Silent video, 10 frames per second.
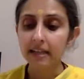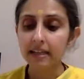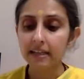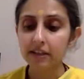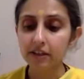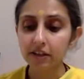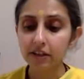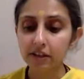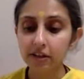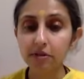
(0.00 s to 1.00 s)
this
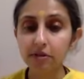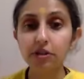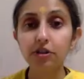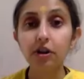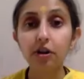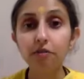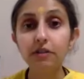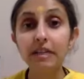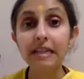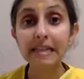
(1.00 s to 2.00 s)
consumption
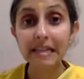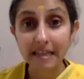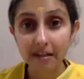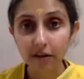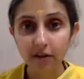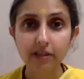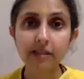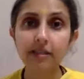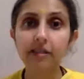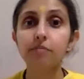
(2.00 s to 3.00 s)
of ghee or
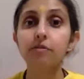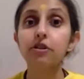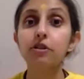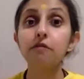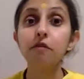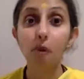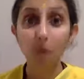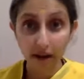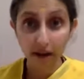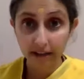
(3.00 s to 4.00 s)
this consumption of
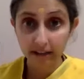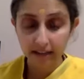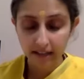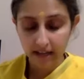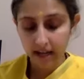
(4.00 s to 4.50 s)
oil,